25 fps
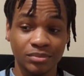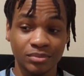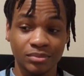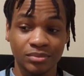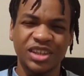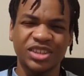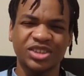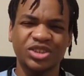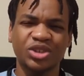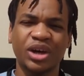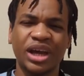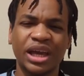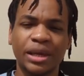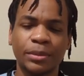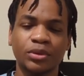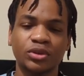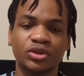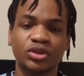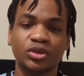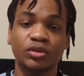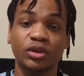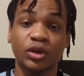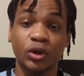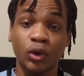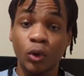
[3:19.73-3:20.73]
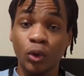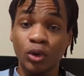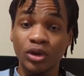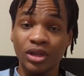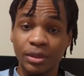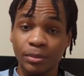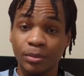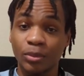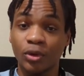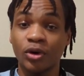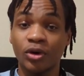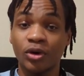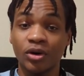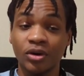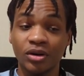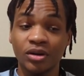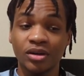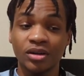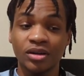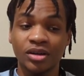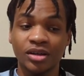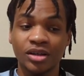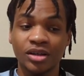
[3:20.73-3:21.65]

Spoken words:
because you're able to recall it more